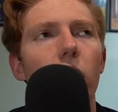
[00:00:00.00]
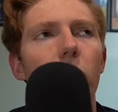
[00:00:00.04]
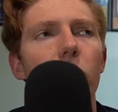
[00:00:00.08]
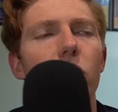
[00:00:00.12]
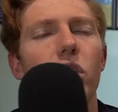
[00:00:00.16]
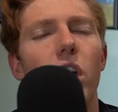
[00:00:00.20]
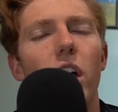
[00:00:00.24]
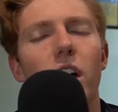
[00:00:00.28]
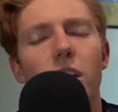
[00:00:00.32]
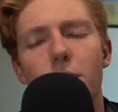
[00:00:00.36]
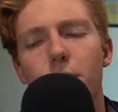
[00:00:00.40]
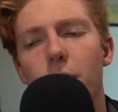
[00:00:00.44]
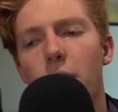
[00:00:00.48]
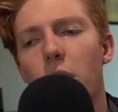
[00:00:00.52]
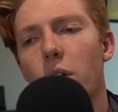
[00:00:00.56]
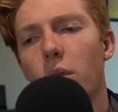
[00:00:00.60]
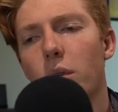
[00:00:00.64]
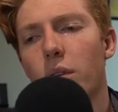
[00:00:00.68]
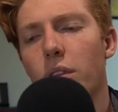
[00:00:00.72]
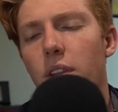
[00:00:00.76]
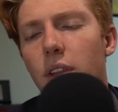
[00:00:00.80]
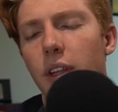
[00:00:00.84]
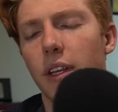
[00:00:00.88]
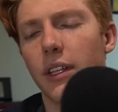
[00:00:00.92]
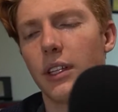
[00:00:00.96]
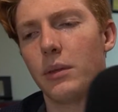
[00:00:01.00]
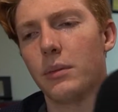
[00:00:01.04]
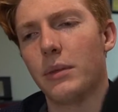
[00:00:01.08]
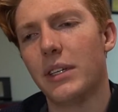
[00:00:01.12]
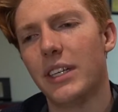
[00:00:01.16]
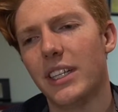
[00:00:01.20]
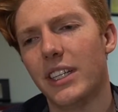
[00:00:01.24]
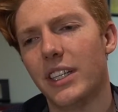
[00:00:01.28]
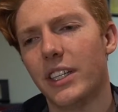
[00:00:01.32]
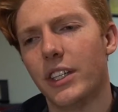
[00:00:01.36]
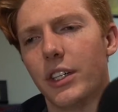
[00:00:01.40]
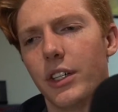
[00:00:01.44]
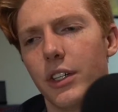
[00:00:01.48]
talked about within like the
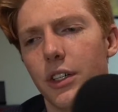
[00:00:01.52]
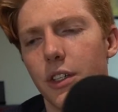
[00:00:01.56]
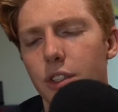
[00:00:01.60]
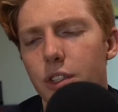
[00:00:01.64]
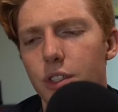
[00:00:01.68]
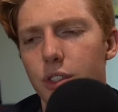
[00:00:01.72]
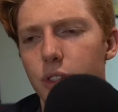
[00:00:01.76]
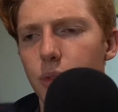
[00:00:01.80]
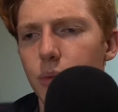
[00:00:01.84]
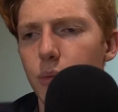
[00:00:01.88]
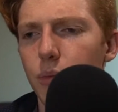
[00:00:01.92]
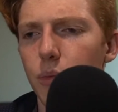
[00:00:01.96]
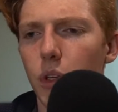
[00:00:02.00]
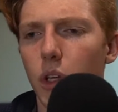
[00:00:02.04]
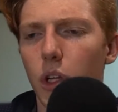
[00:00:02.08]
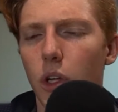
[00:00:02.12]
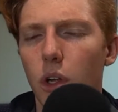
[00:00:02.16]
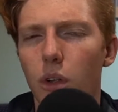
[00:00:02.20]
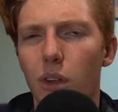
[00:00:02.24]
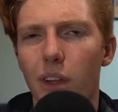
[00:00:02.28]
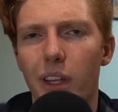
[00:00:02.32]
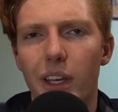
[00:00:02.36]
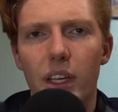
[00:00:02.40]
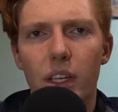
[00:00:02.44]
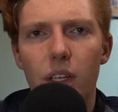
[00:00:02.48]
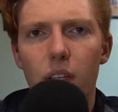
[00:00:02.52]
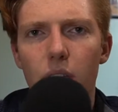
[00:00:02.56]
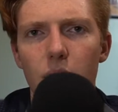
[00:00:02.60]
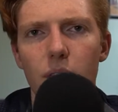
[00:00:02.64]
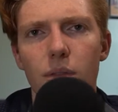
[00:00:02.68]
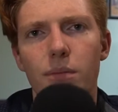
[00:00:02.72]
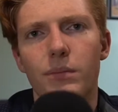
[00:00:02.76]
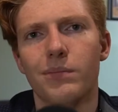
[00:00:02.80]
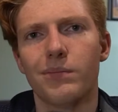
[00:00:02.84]
media or just like